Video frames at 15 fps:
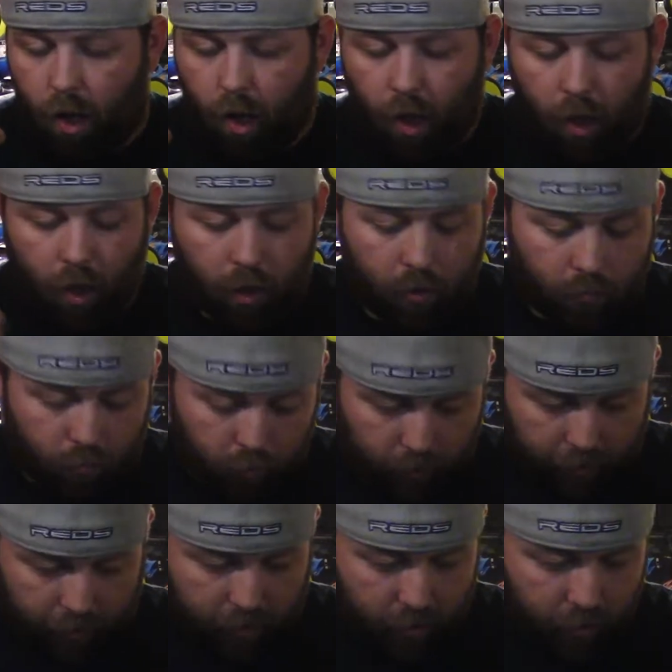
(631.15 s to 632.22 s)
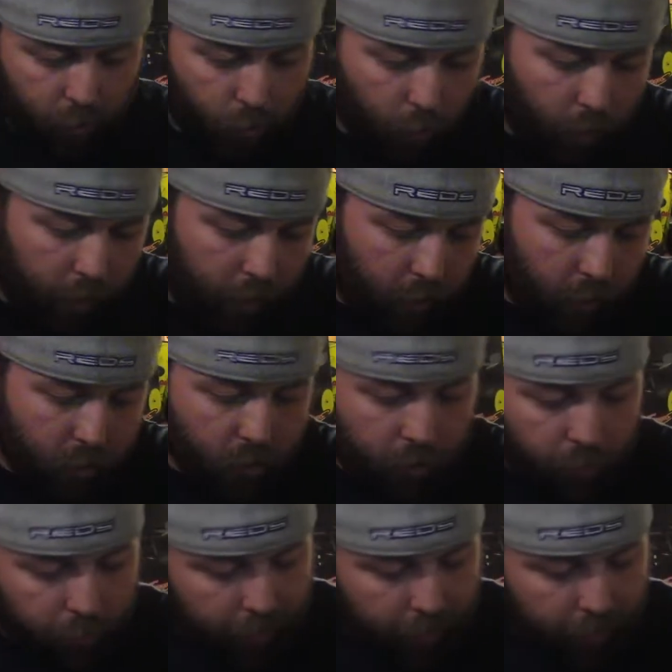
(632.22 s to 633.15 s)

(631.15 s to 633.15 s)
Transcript: Let's see, what else do we